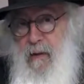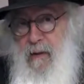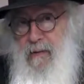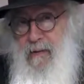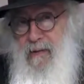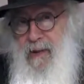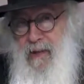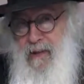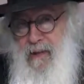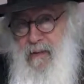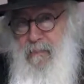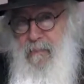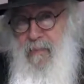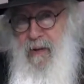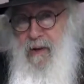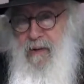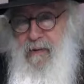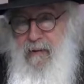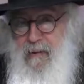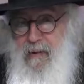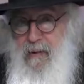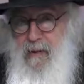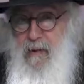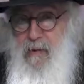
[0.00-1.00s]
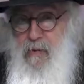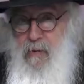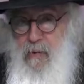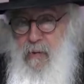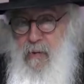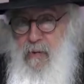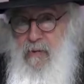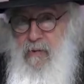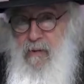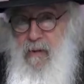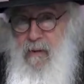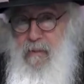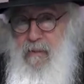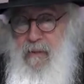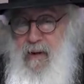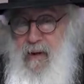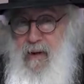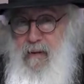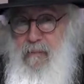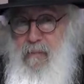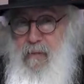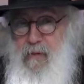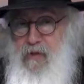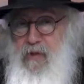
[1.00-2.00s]
Now,
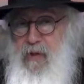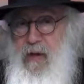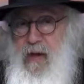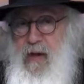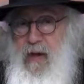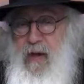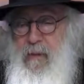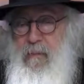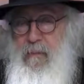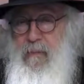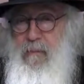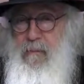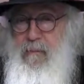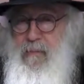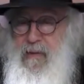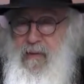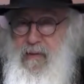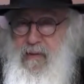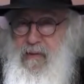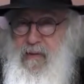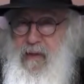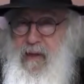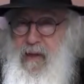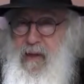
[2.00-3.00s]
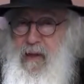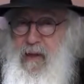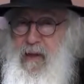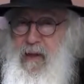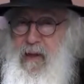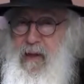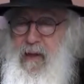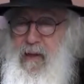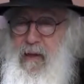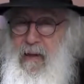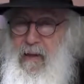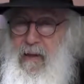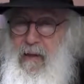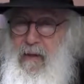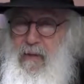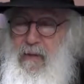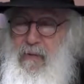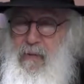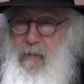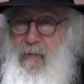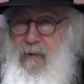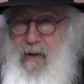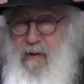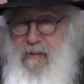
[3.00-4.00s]
Eh, man, he told
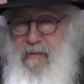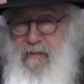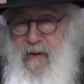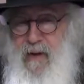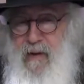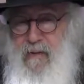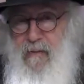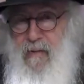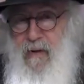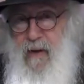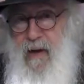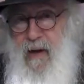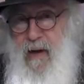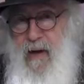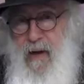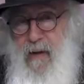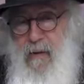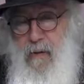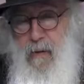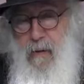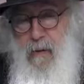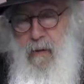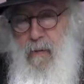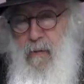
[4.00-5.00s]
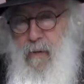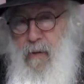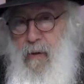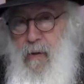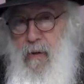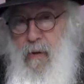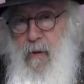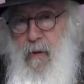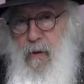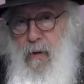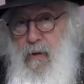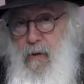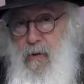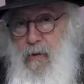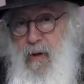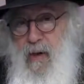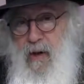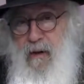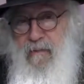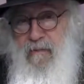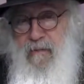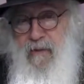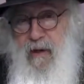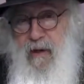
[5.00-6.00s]
Rav Moshe Reichman, please do me